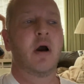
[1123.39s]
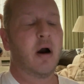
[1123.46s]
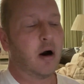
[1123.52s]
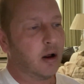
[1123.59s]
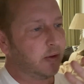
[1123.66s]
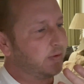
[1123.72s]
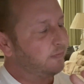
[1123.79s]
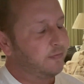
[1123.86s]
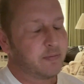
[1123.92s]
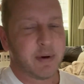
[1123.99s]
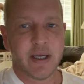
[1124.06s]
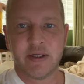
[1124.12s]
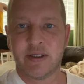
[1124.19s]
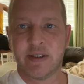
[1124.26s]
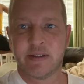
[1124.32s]
all the
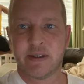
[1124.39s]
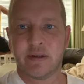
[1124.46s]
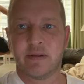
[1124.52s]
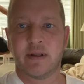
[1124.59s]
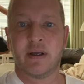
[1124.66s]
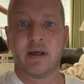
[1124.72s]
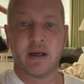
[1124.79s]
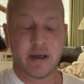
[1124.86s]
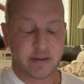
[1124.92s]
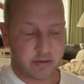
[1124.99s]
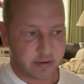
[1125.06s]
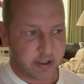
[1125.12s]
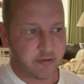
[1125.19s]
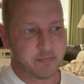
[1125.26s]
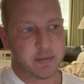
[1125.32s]
information's in there, and
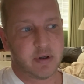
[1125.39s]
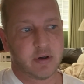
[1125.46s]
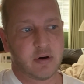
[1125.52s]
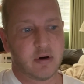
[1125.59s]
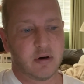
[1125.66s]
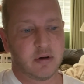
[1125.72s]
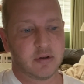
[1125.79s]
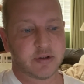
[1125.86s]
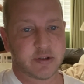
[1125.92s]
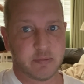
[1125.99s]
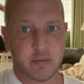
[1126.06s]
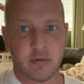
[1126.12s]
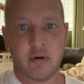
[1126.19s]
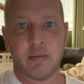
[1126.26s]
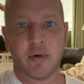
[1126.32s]
they'll give me a call
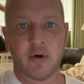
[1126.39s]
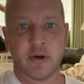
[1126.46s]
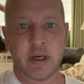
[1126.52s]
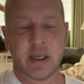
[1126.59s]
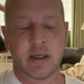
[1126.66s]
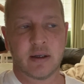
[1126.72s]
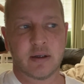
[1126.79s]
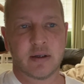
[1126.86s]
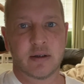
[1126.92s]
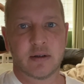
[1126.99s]
tomorrow morning.